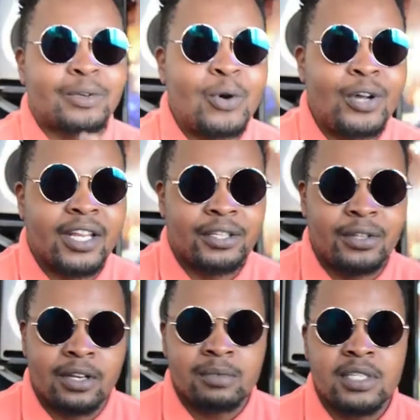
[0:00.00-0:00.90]
quarter. You know
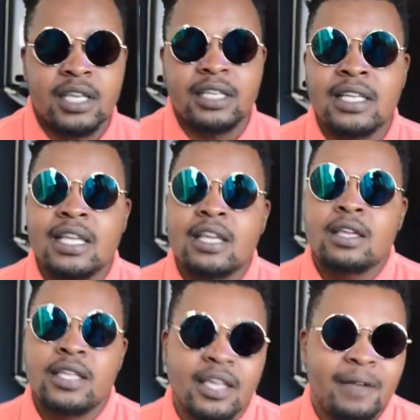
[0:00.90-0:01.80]
what I'm saying?
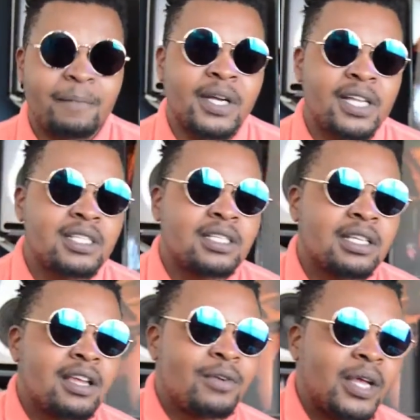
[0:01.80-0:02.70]
Yeah, but
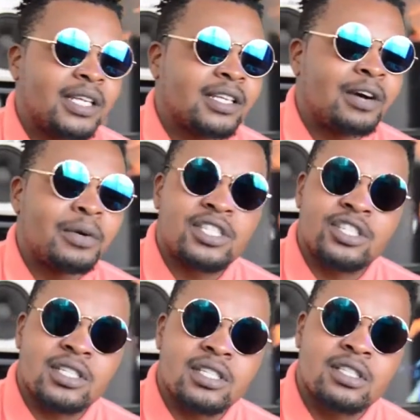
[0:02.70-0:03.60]
right now it's
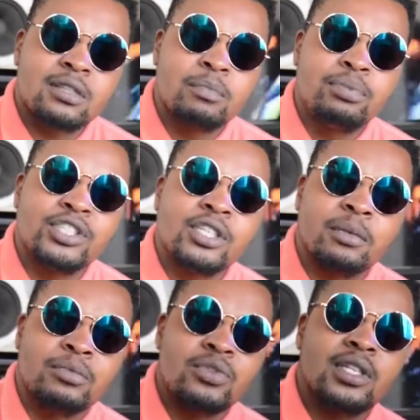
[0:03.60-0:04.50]
just pushing the
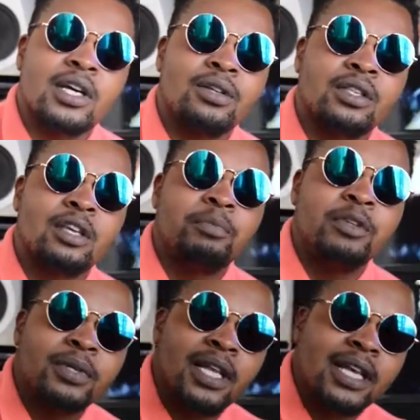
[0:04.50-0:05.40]
music out there.
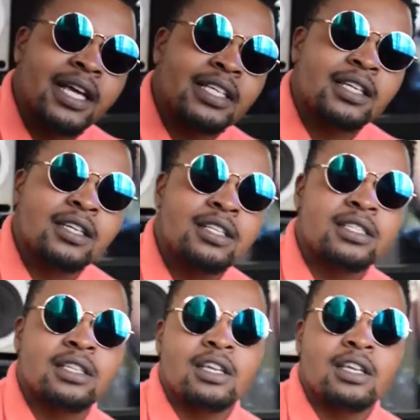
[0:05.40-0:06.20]
People are liking it.